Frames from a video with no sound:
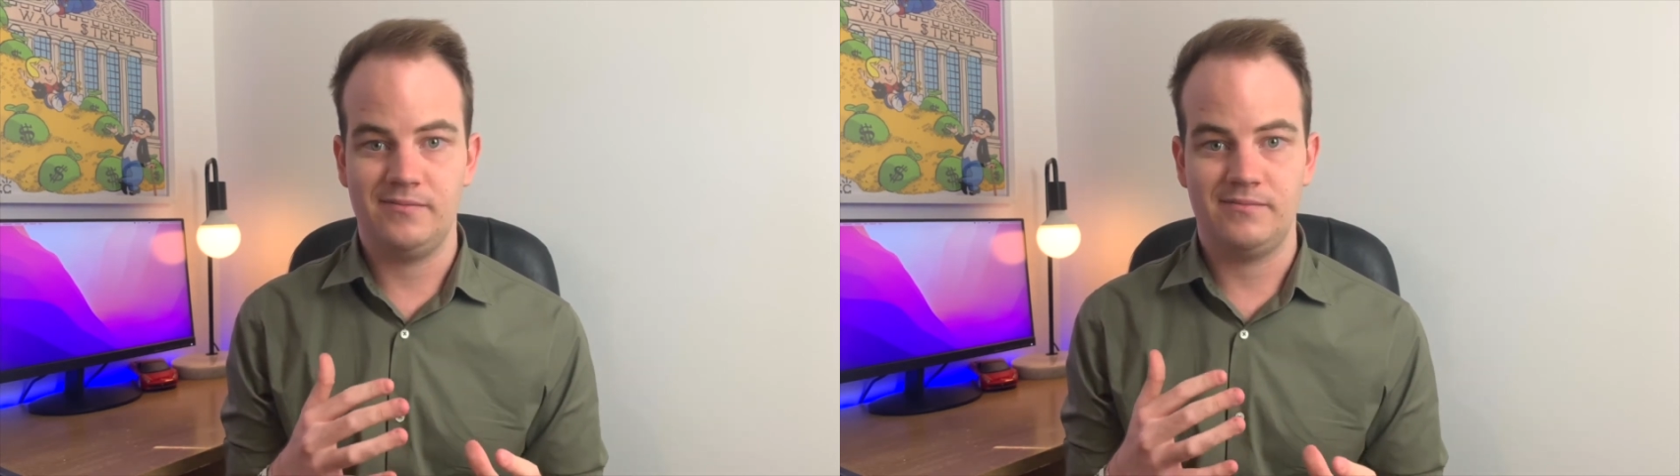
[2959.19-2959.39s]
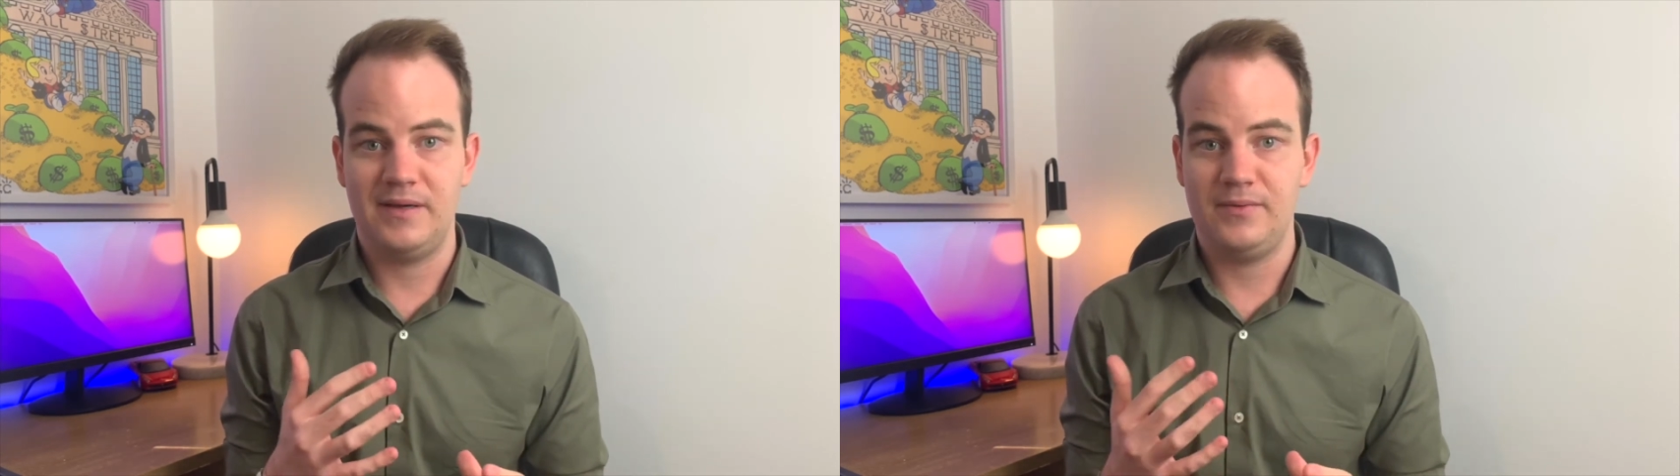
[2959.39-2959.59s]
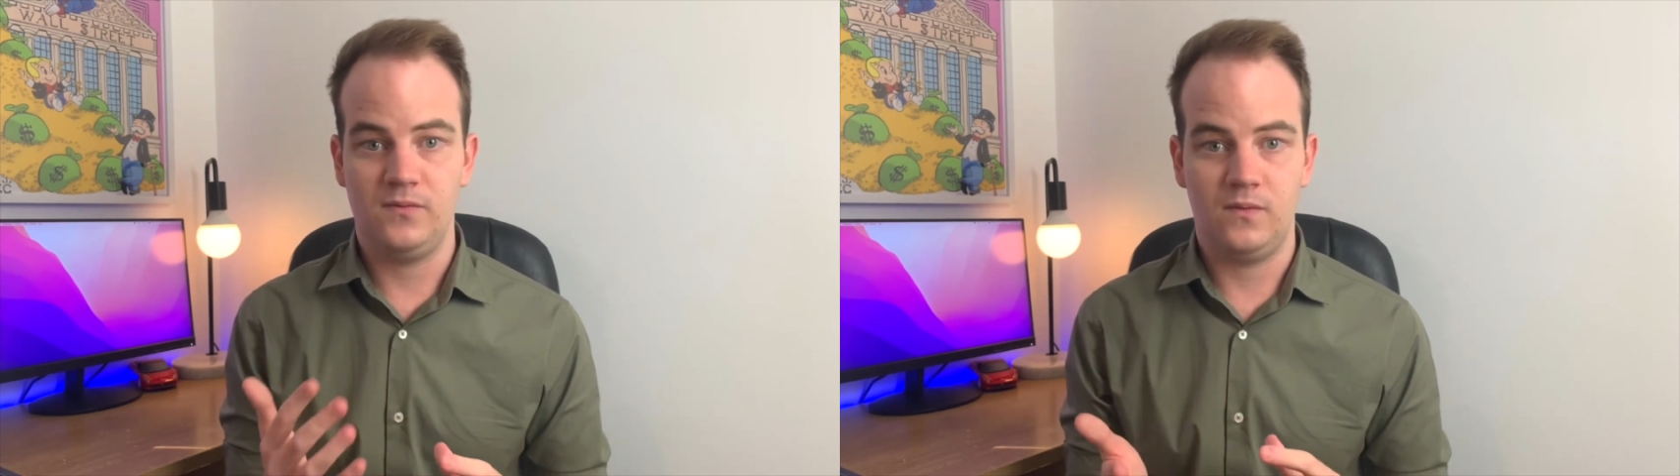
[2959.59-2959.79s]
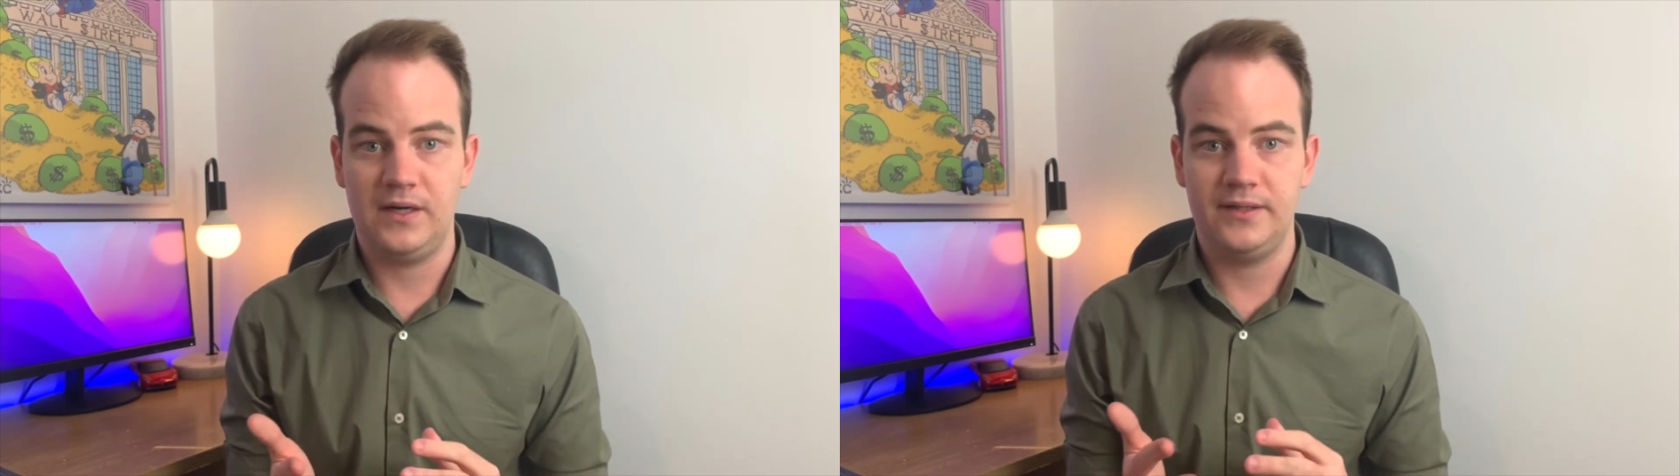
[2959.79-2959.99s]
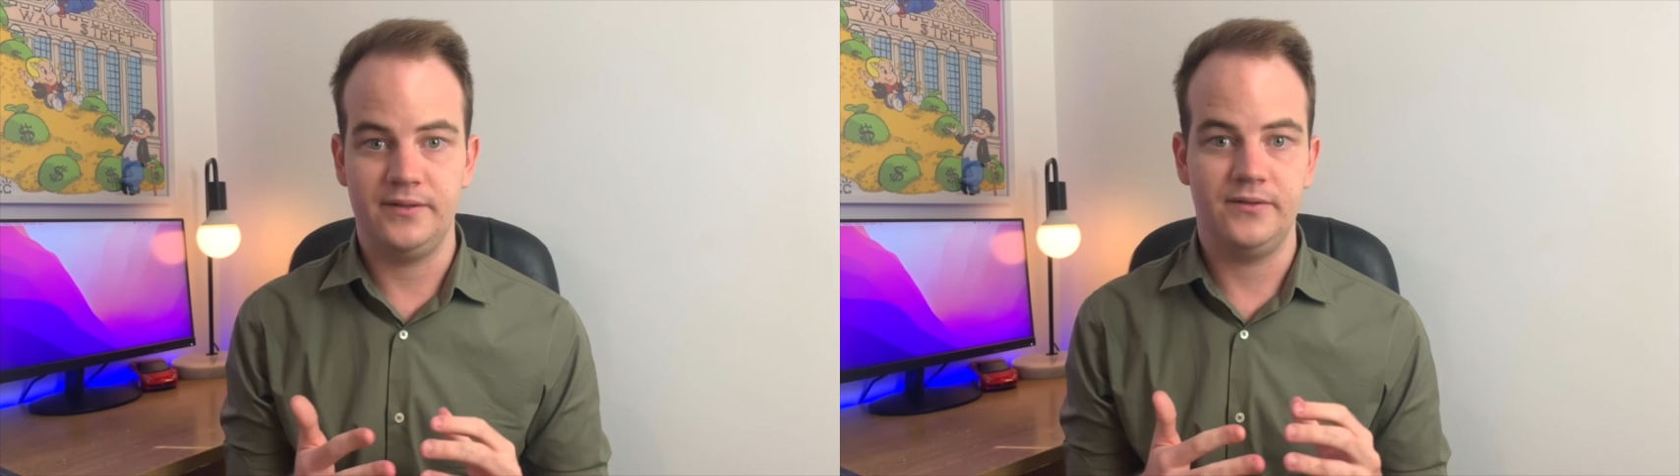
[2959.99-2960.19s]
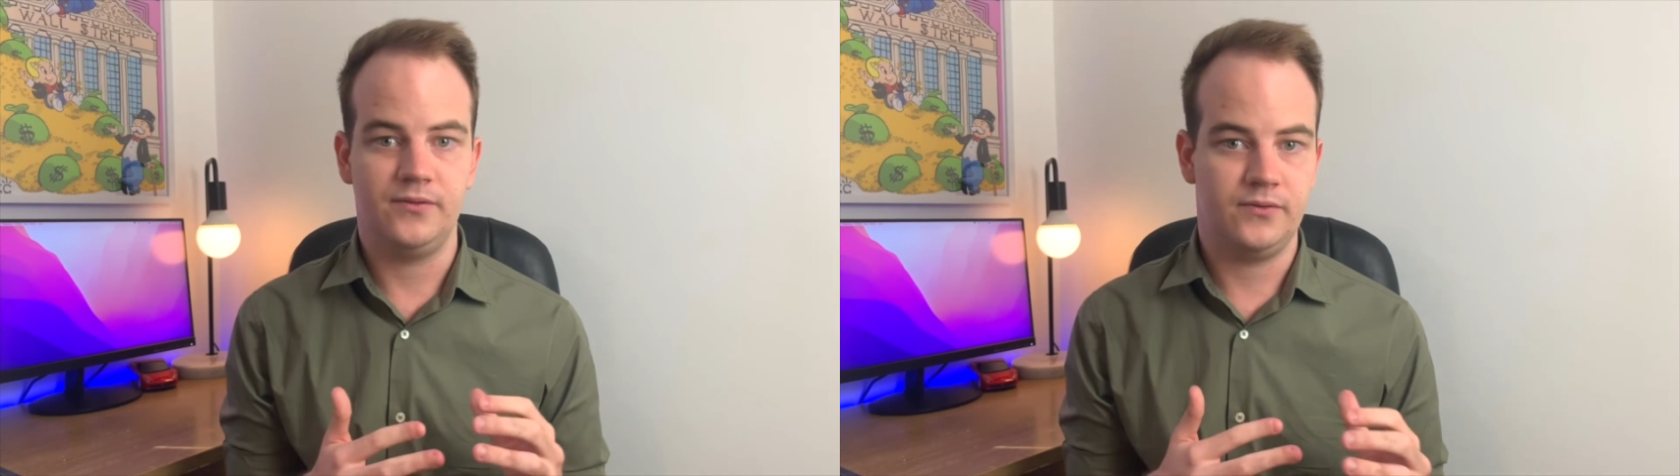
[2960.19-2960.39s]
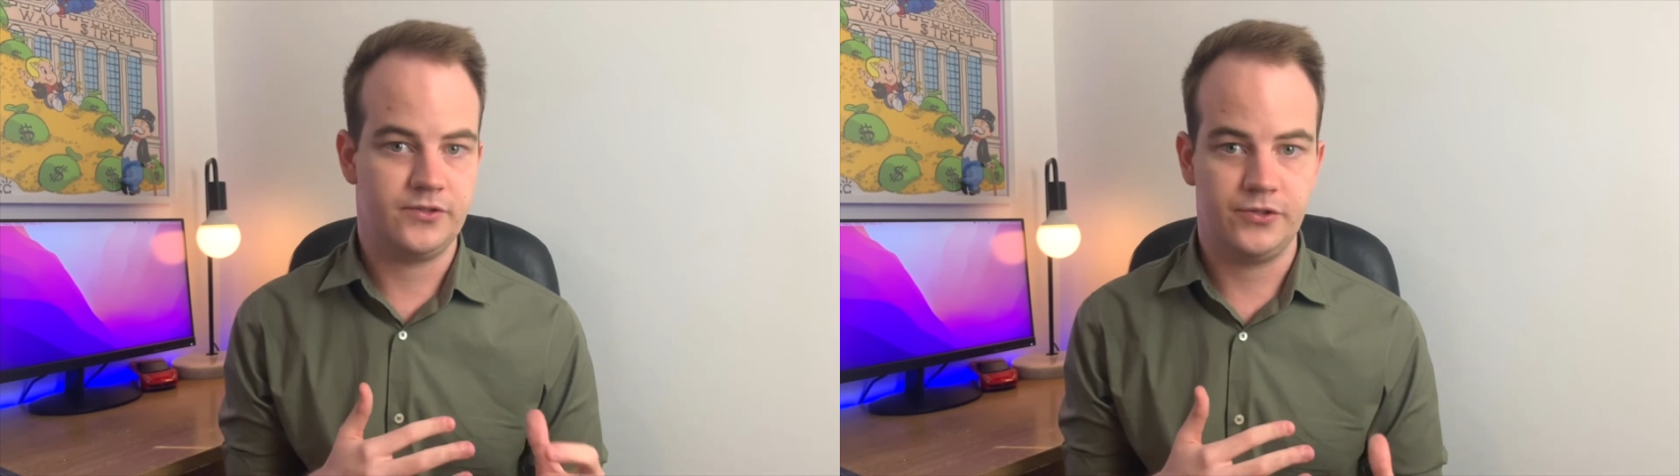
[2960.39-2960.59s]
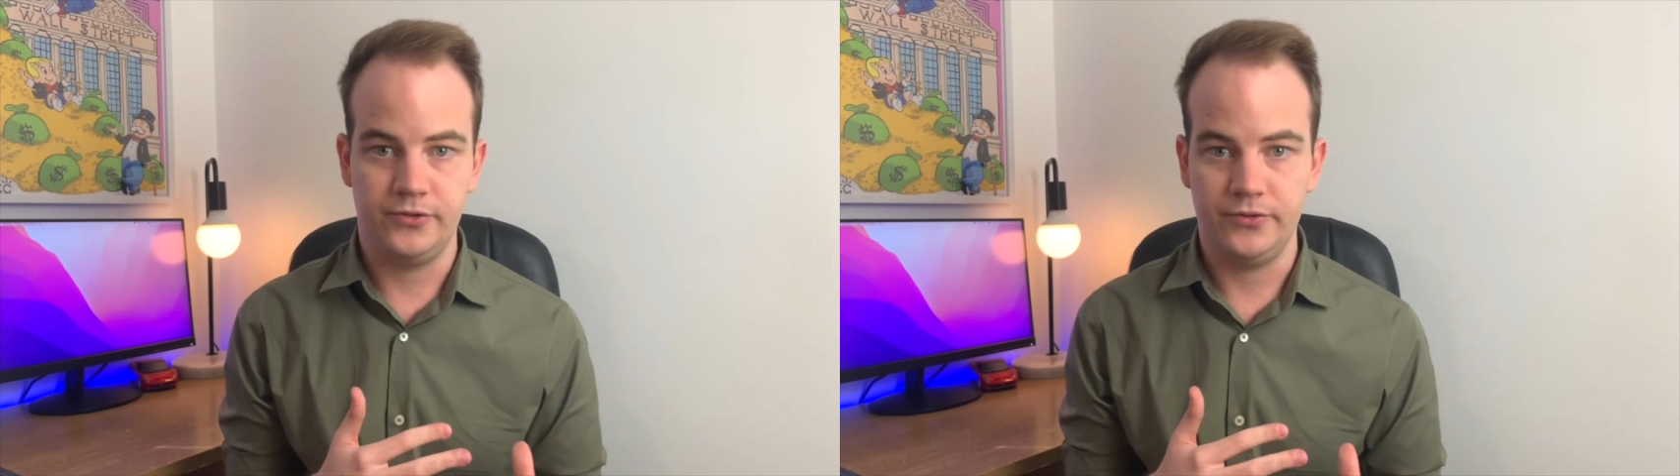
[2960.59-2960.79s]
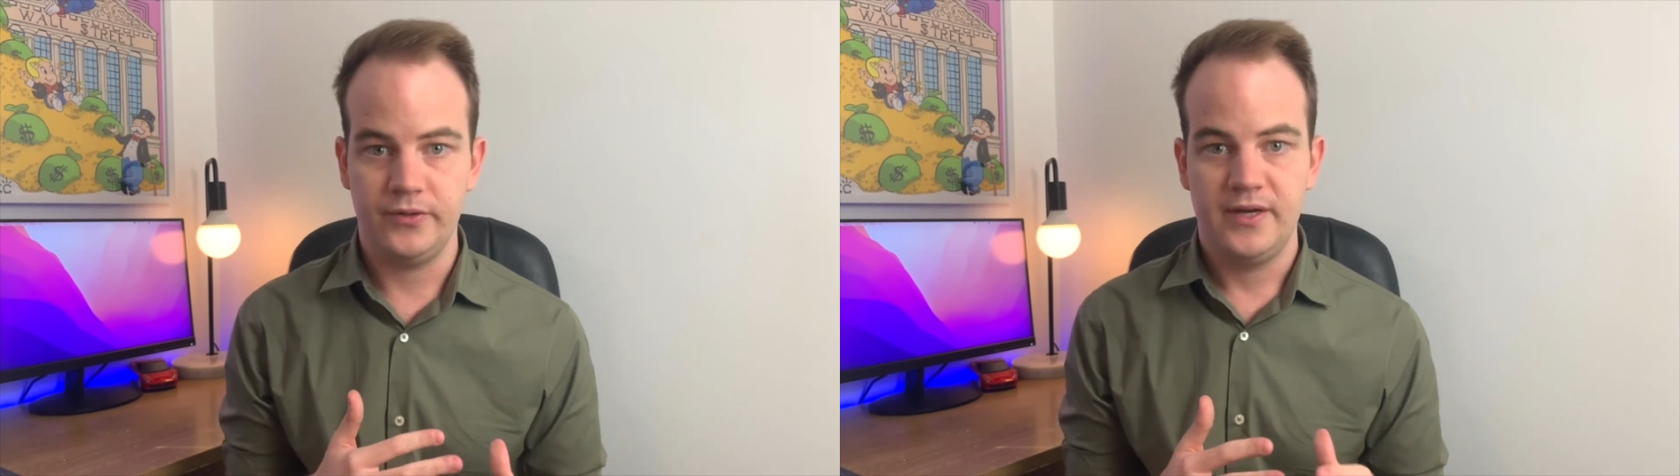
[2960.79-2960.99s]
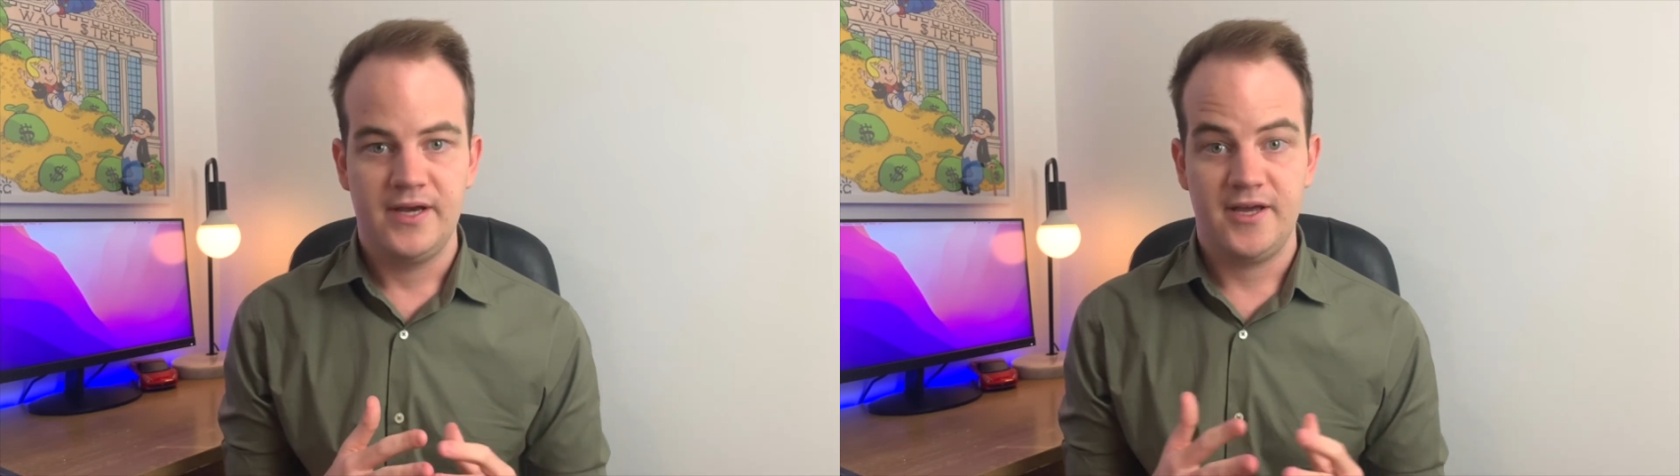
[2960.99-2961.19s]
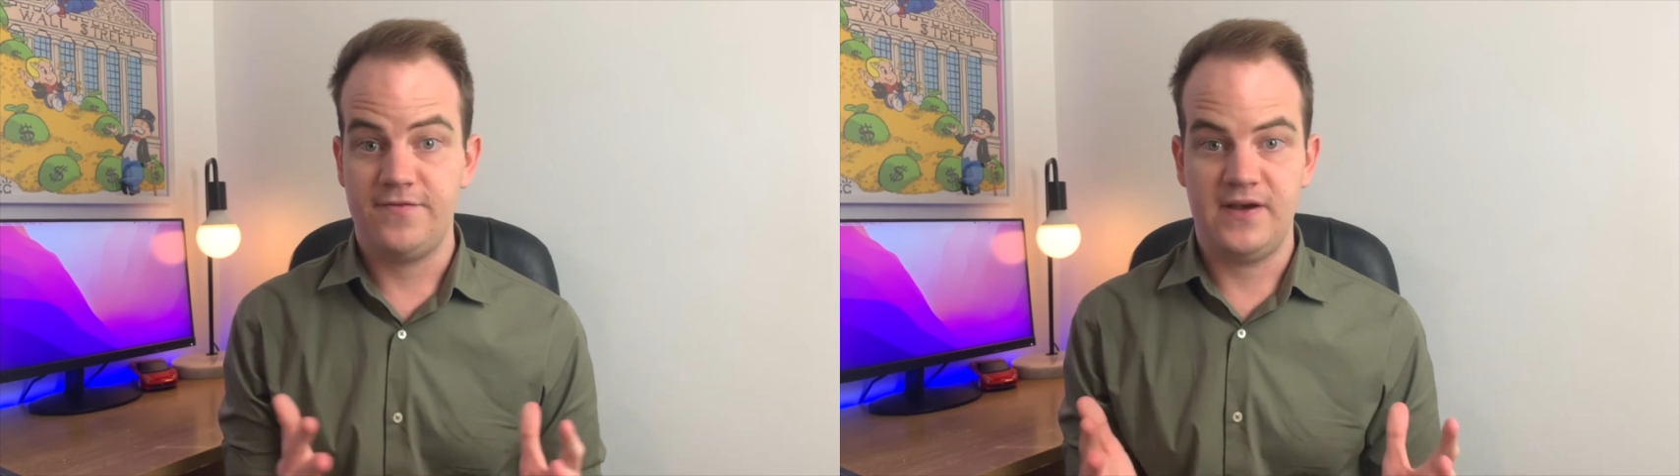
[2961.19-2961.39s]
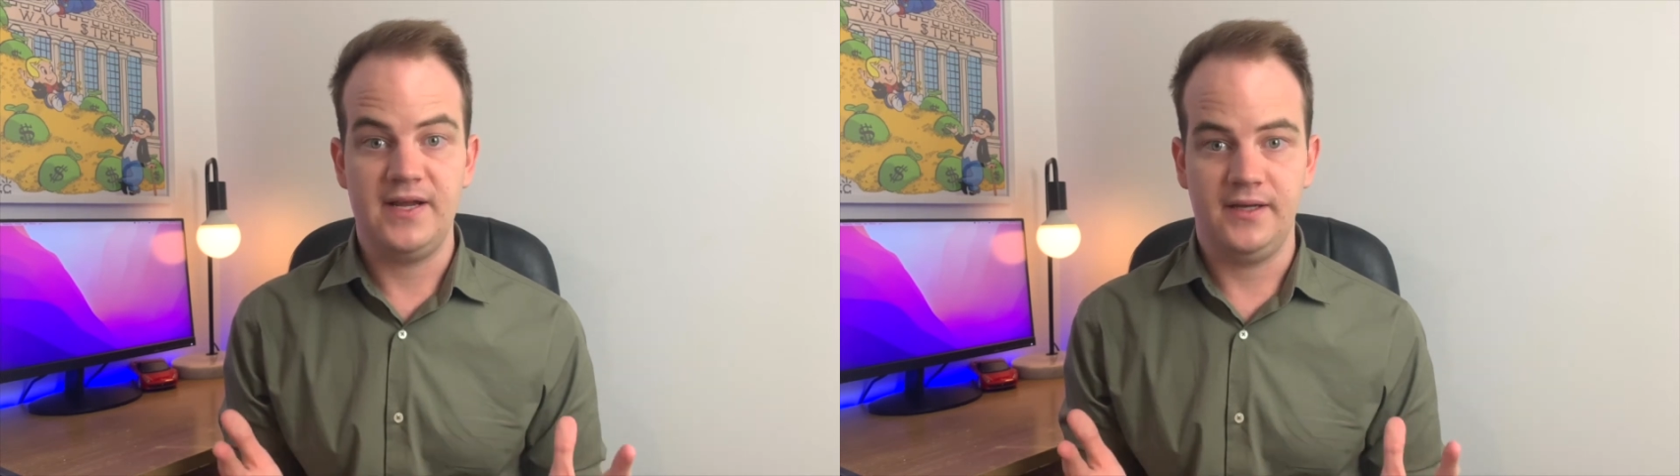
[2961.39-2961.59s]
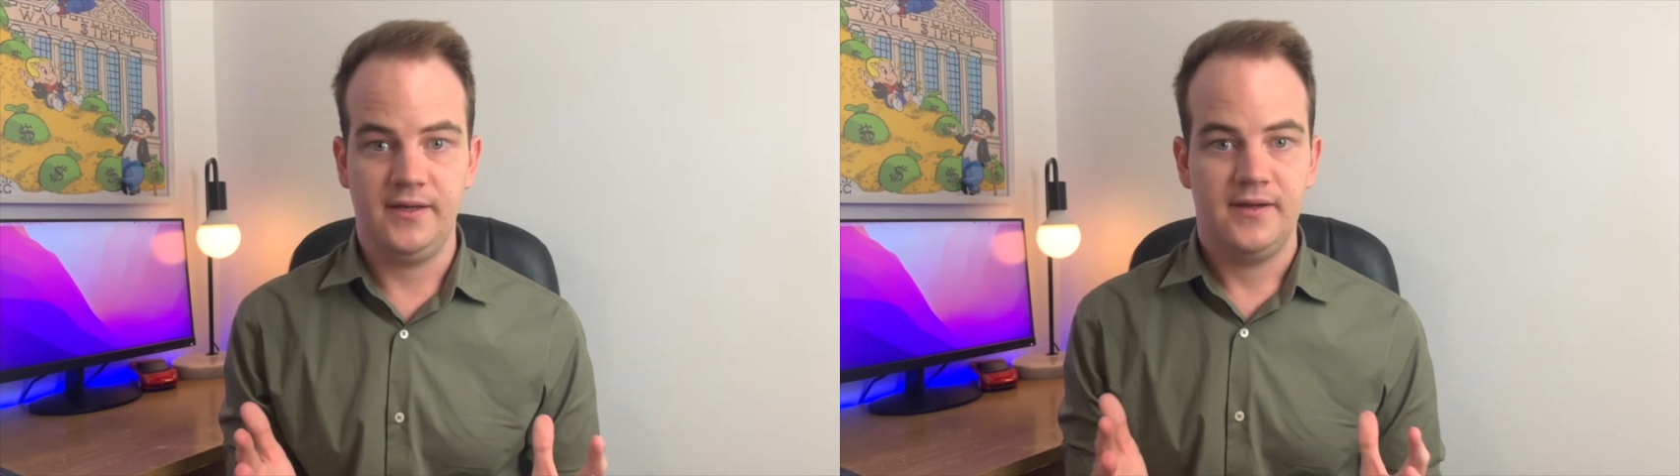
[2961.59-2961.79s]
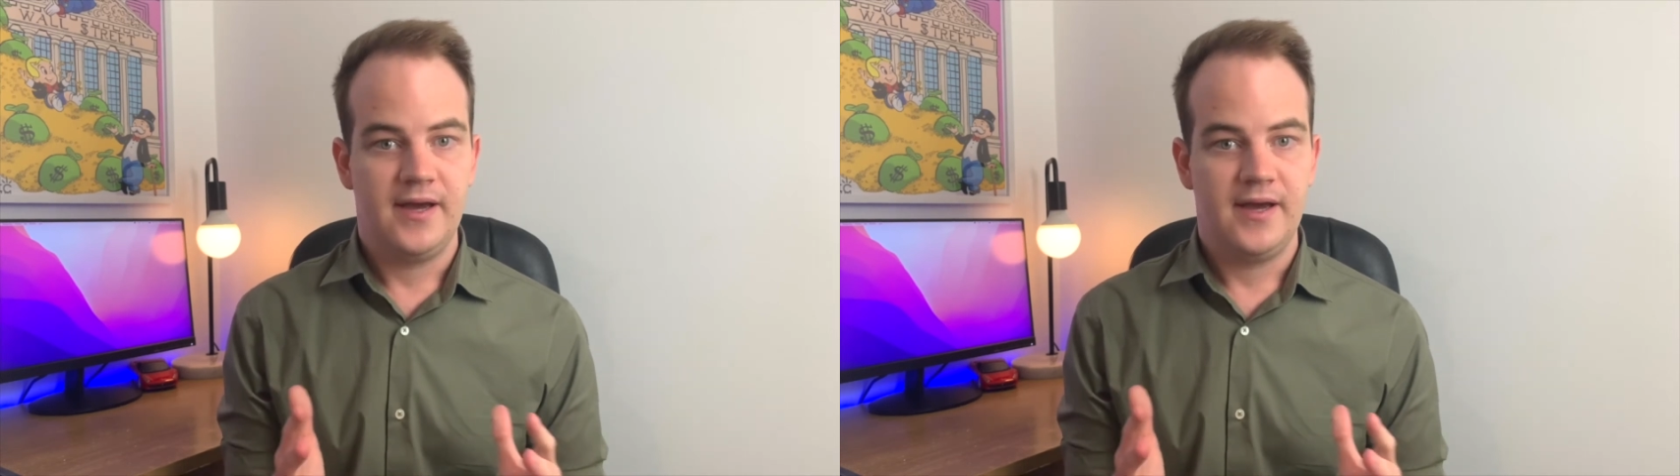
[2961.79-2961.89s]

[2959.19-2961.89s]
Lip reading: maybe 1 or 2, if any.